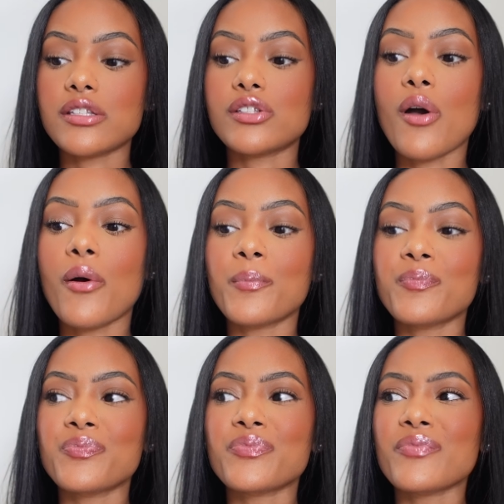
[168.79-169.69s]
And
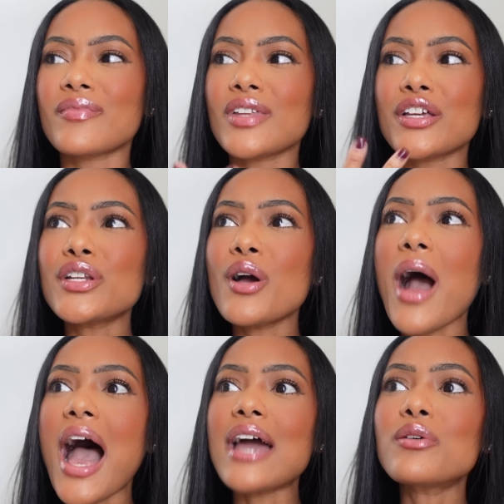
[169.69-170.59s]
so, you
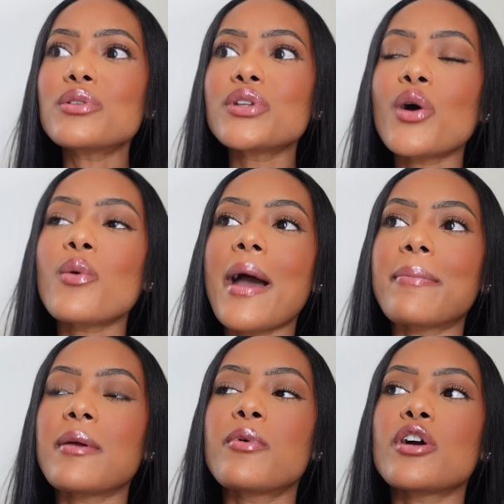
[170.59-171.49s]
know, I don't know why
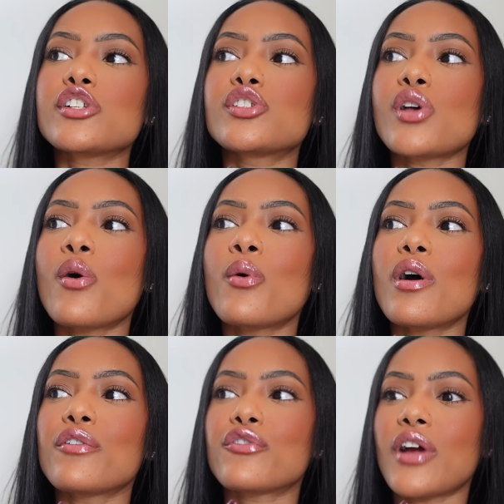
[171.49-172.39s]
people are so
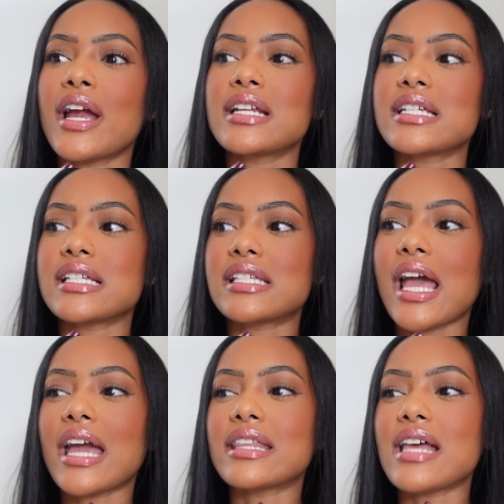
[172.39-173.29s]
afraid to
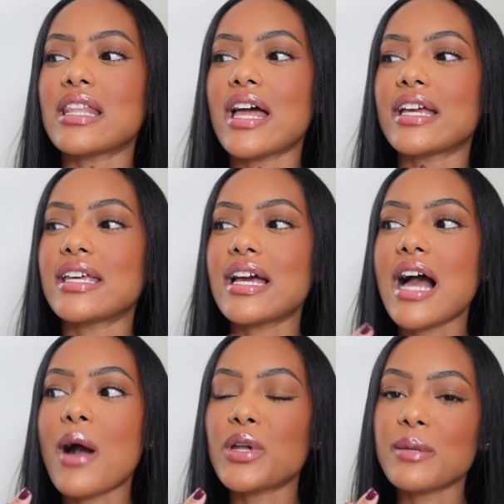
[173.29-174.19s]
say that like,
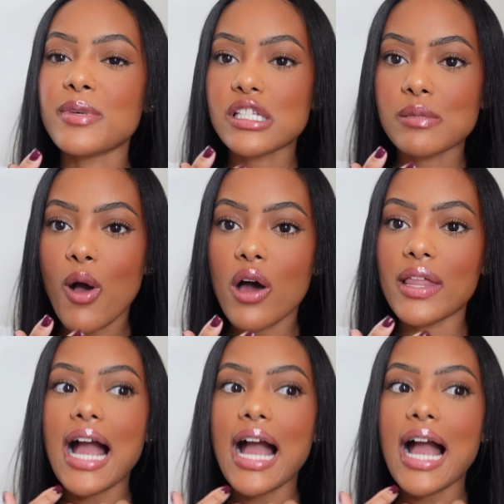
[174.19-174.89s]
yeah, I want to be small.